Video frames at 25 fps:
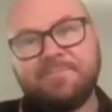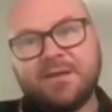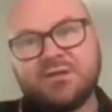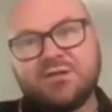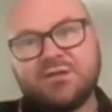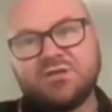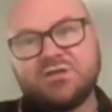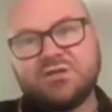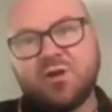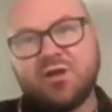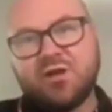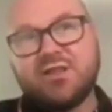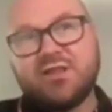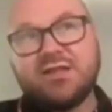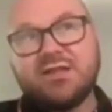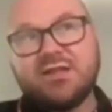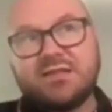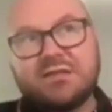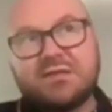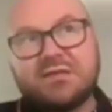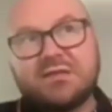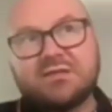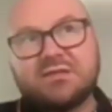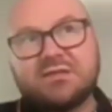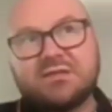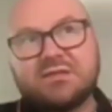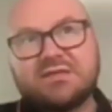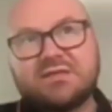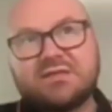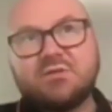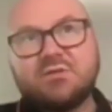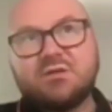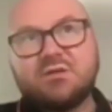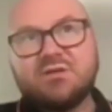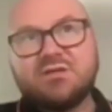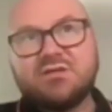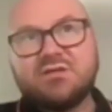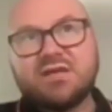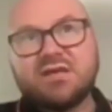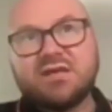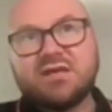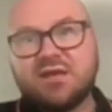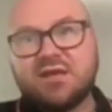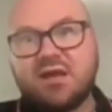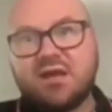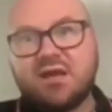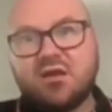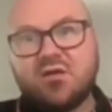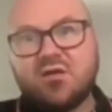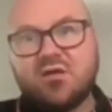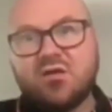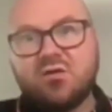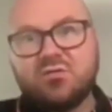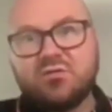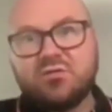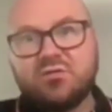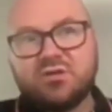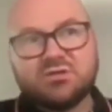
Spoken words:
So I think that the same can be said now.